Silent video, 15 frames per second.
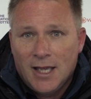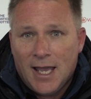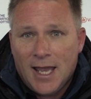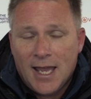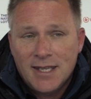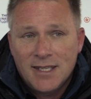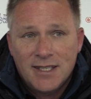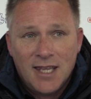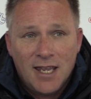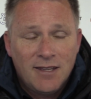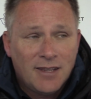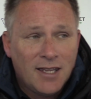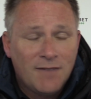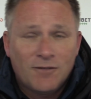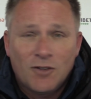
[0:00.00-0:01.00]
and
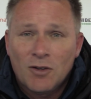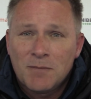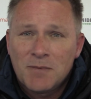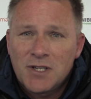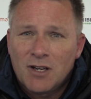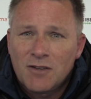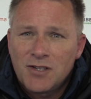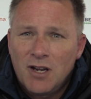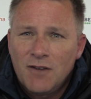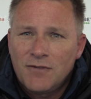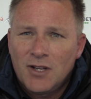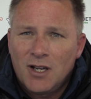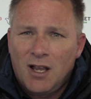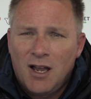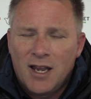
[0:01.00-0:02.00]
they've got themselves over
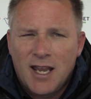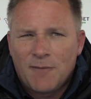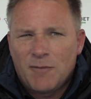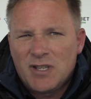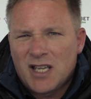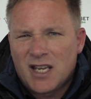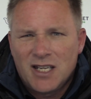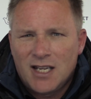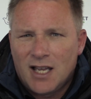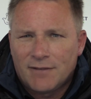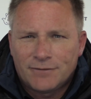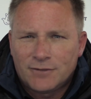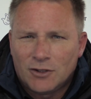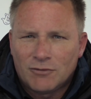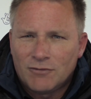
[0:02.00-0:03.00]
the line. Have we done
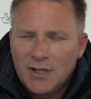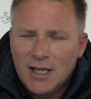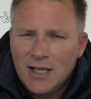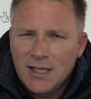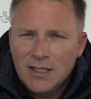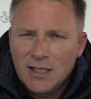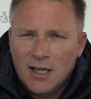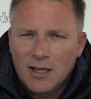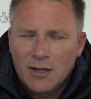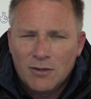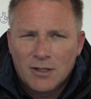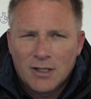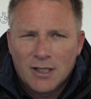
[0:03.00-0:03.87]
enough? Not really, no.